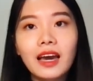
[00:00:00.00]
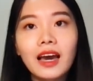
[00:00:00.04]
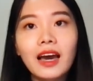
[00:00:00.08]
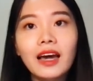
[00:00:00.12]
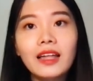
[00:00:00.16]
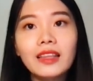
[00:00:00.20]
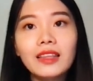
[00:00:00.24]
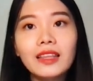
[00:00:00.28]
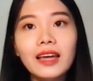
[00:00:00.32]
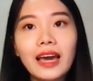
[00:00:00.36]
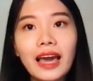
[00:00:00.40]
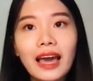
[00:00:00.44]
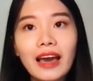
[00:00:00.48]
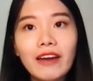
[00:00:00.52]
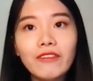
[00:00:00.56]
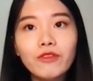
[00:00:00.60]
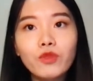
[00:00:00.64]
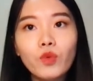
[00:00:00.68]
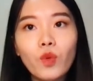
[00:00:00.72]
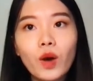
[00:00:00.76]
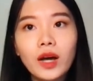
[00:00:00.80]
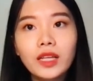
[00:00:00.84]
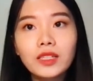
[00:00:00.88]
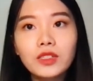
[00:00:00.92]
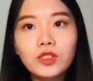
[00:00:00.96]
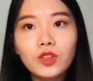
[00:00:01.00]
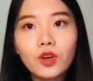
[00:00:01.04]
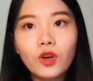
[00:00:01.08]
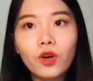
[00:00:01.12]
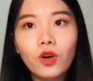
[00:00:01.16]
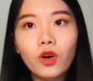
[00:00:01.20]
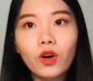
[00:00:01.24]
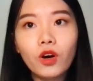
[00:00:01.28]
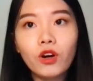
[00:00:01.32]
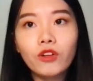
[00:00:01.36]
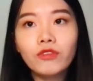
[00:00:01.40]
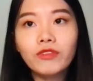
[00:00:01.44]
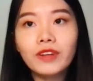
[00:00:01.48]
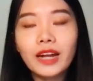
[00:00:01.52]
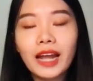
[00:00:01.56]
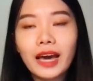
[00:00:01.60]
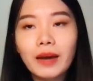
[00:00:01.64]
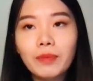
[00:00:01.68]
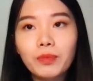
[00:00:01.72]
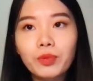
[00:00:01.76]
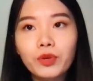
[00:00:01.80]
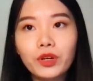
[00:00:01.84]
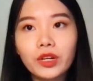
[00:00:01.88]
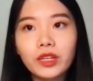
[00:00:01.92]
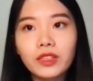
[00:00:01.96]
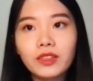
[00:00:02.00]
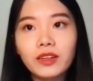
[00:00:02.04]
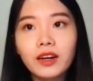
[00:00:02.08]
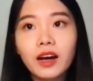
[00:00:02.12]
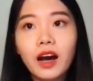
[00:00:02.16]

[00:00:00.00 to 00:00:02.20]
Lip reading: the F1 score of Laprid